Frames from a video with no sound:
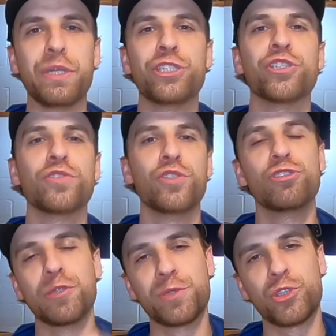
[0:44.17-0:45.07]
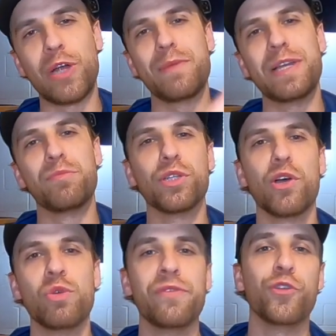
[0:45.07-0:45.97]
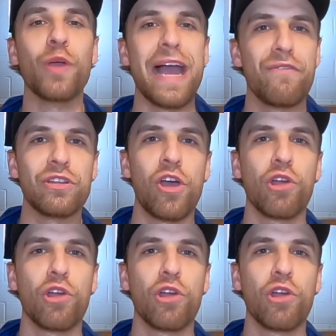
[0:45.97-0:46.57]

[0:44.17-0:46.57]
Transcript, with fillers: be sure to subscribe down below if you haven't